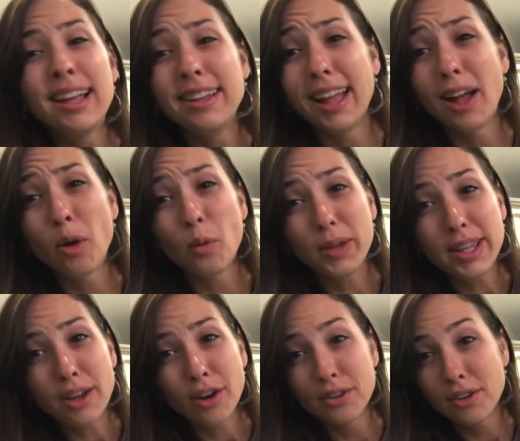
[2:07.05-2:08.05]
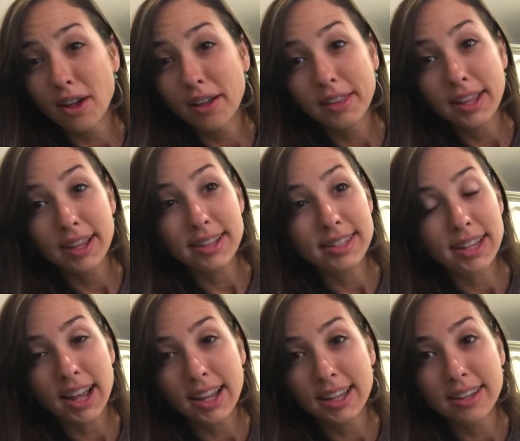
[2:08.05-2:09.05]
Now, we are not like a
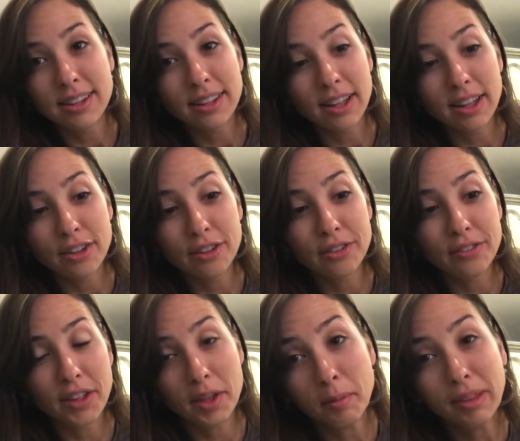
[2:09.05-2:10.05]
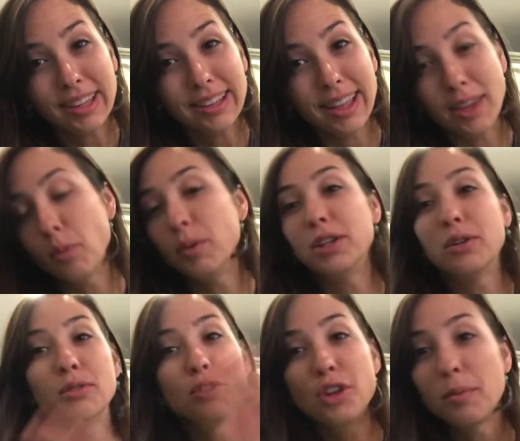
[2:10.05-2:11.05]
diet family. Like, we
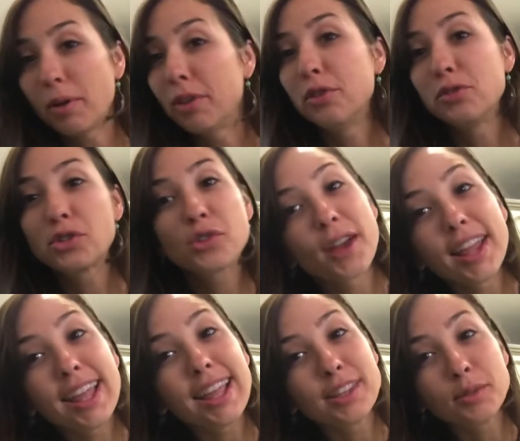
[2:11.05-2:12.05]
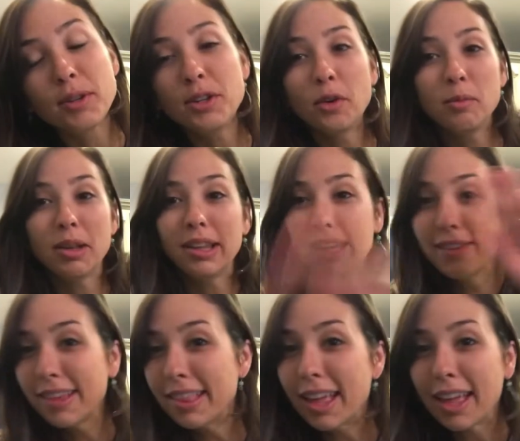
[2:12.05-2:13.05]
don't jump on those trains, we don't
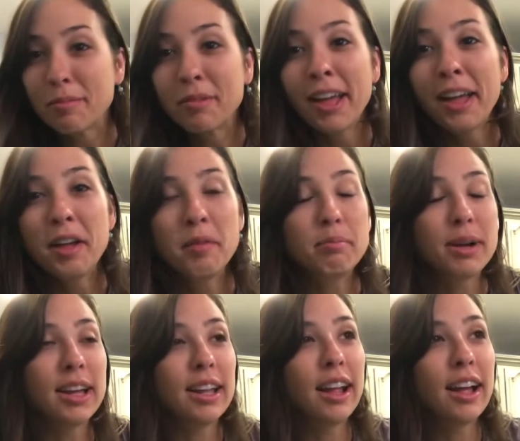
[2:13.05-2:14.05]
believe in them, but